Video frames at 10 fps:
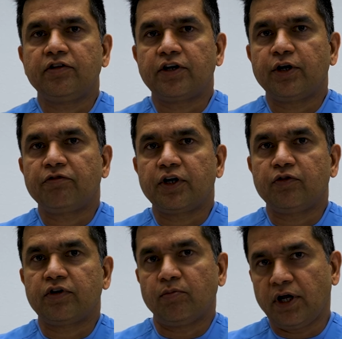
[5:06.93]
the
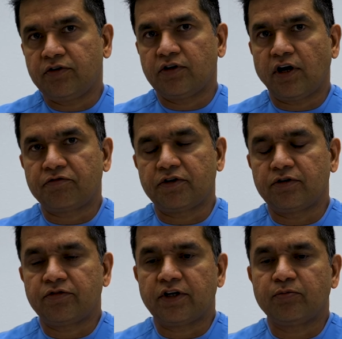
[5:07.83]
radiofrequency ablation
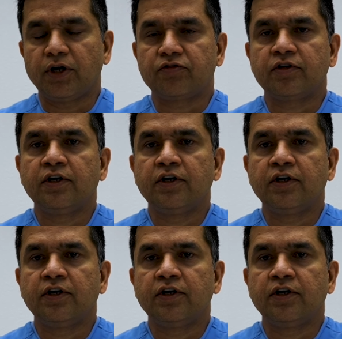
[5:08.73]
after 6 months.